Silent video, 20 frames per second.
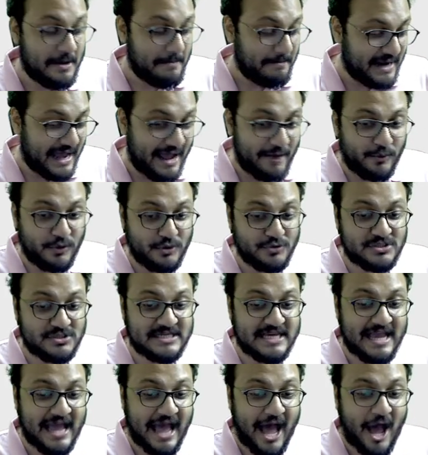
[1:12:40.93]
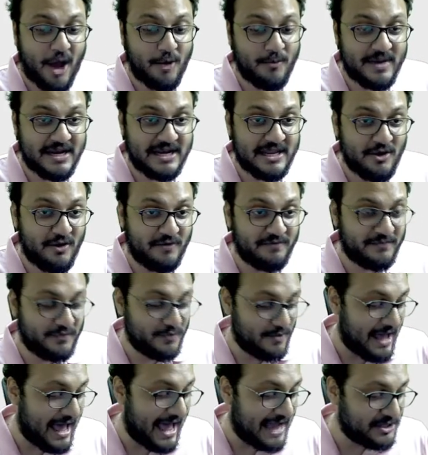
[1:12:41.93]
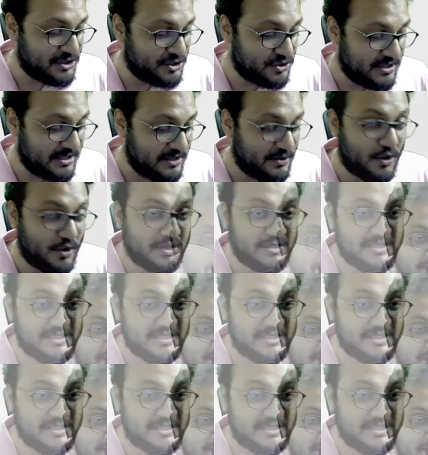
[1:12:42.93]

But I want to see how many of you actually got